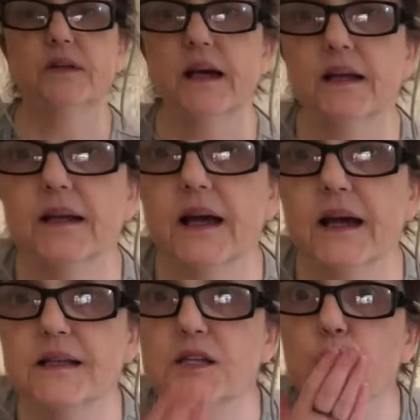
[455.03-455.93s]
that,
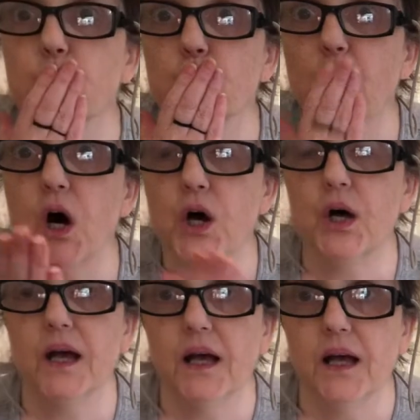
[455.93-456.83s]
guys.
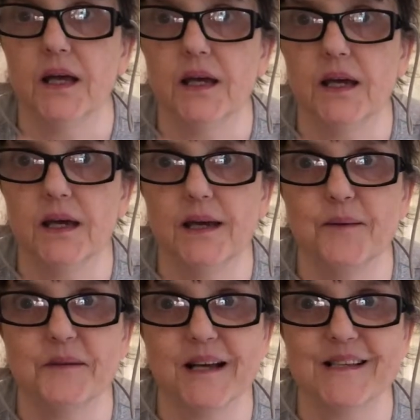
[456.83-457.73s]

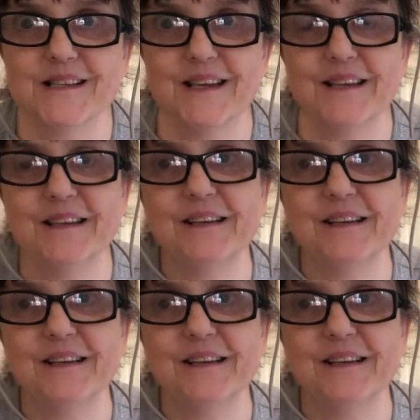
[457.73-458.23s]
Keep dancing.